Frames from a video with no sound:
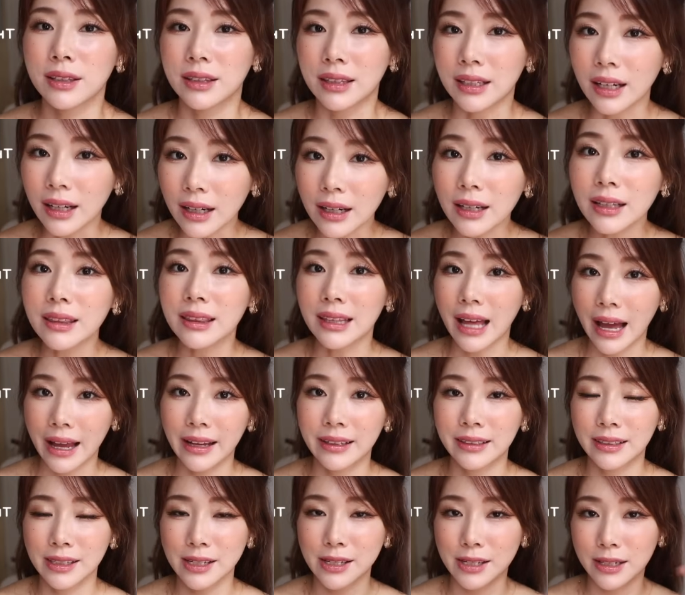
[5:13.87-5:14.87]
The
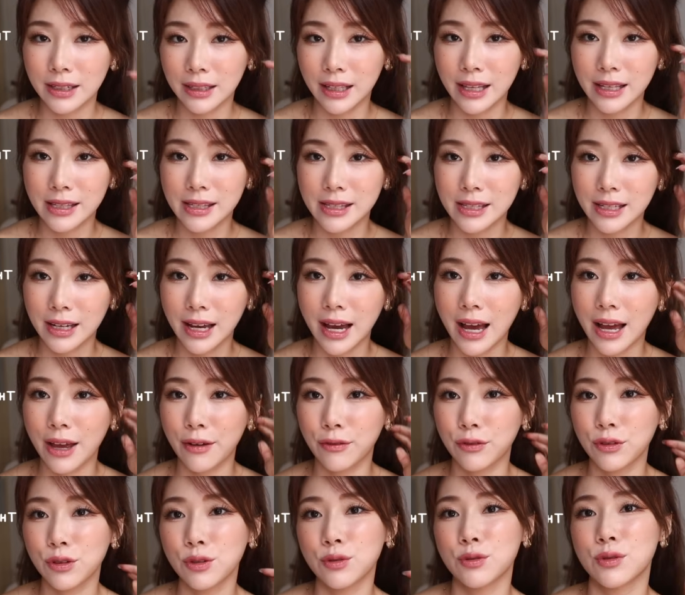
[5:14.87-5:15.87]
lightest cleanser I
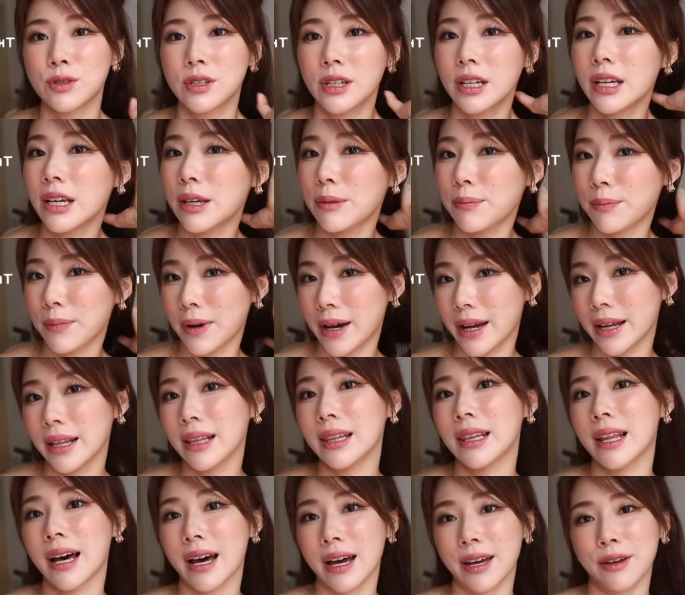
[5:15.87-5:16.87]
have used in my
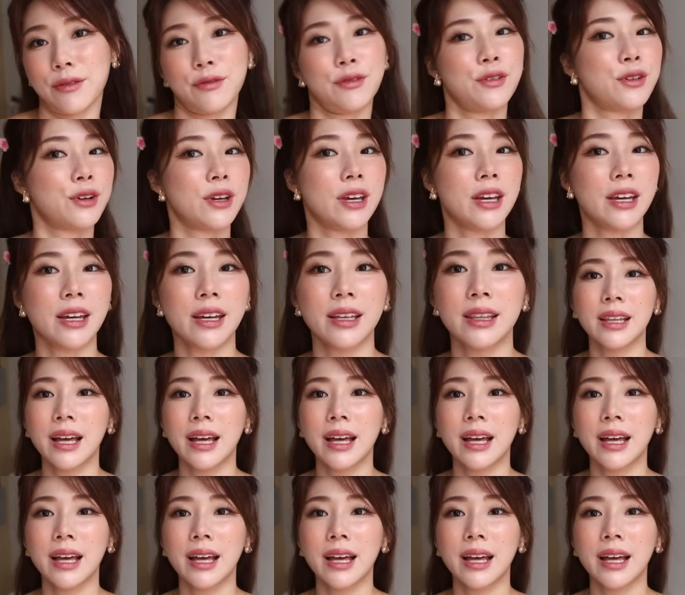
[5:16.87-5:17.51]
life, okay?